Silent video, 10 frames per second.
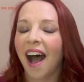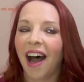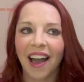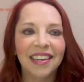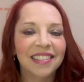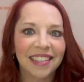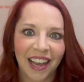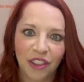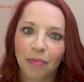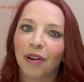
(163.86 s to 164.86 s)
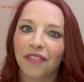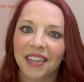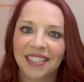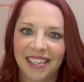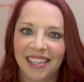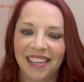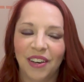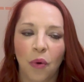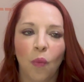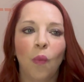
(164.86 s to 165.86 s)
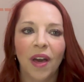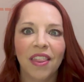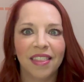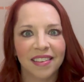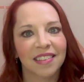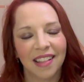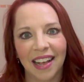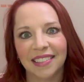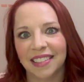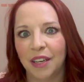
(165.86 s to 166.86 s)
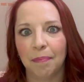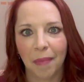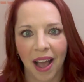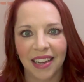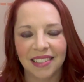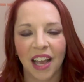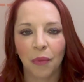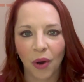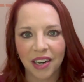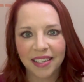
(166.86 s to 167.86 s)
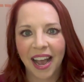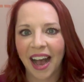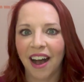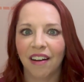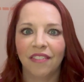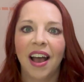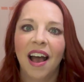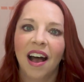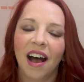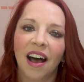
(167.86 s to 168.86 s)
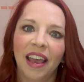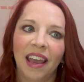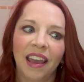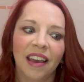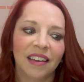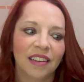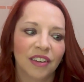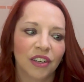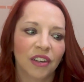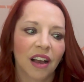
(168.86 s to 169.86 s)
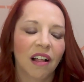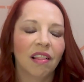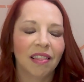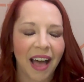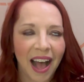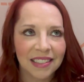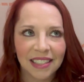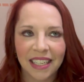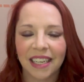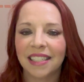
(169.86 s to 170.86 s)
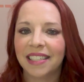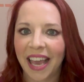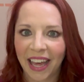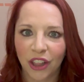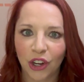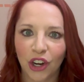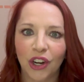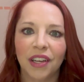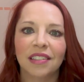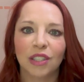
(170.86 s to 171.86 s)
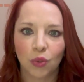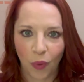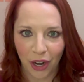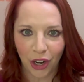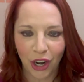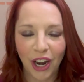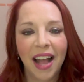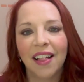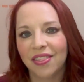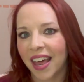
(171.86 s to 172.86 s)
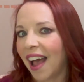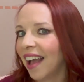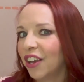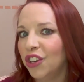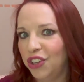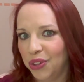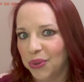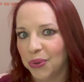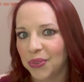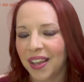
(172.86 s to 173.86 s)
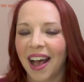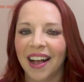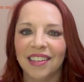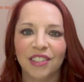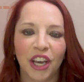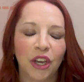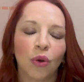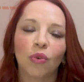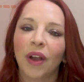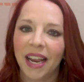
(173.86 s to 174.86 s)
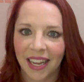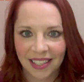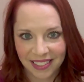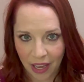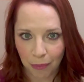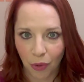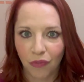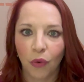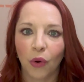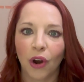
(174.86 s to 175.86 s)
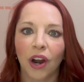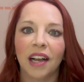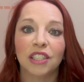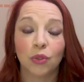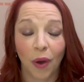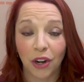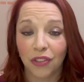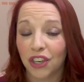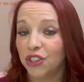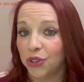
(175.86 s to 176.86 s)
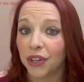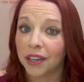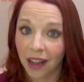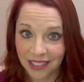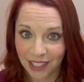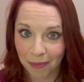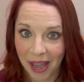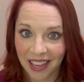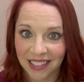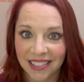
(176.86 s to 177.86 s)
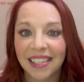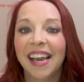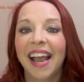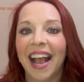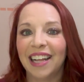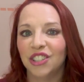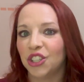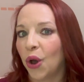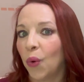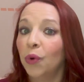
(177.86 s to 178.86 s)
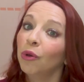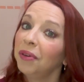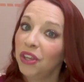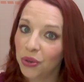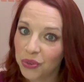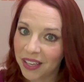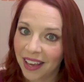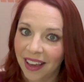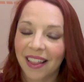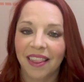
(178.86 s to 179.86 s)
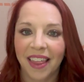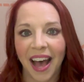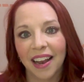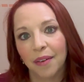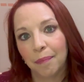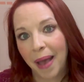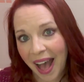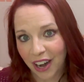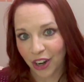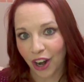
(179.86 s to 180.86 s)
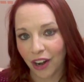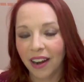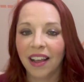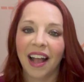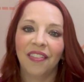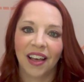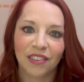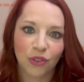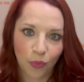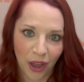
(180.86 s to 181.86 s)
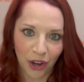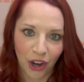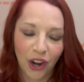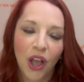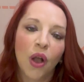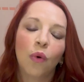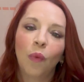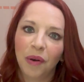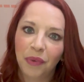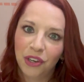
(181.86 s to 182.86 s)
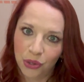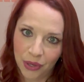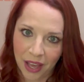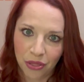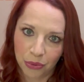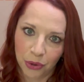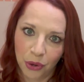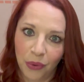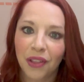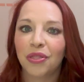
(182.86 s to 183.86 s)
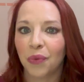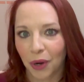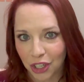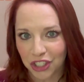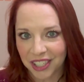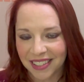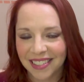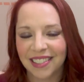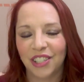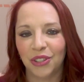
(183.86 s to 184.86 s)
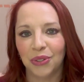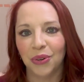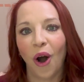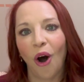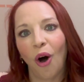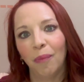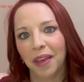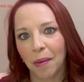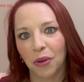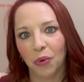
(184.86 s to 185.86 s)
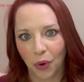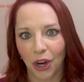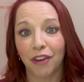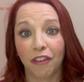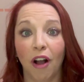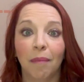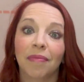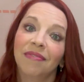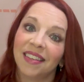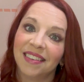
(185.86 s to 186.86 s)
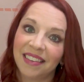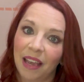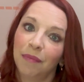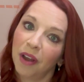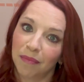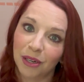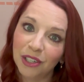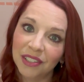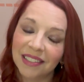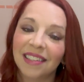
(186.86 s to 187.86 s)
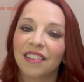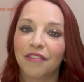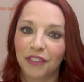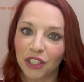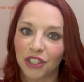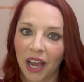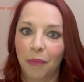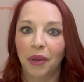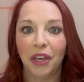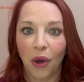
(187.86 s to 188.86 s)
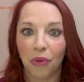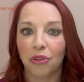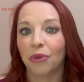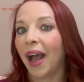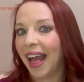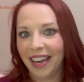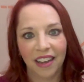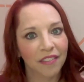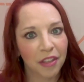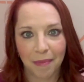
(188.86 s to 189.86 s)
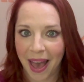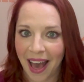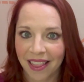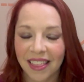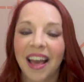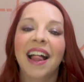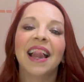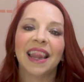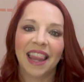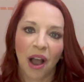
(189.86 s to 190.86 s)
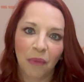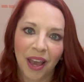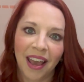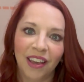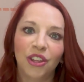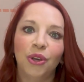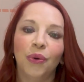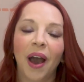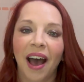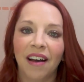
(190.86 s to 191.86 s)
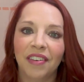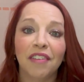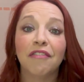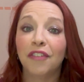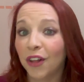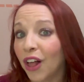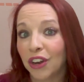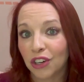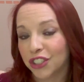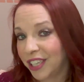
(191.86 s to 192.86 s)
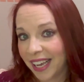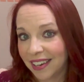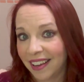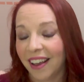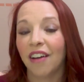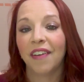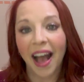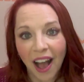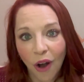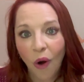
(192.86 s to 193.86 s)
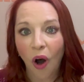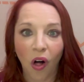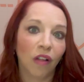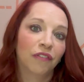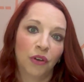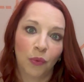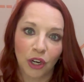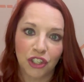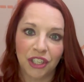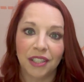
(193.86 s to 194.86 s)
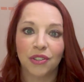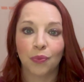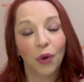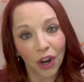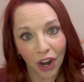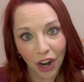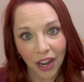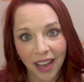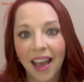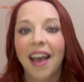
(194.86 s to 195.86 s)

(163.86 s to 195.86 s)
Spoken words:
I designed the Perfect Tee with this class in mind. I wanted to have a classic tailored sweater that I could use as a great example for a sweater that you could customize. And so we'll be using that pattern and sweater when we do get through the worksheets to all be able to work from the same numbers the first time we go through any of the math. That way you have a full understanding of how all of the worksheets work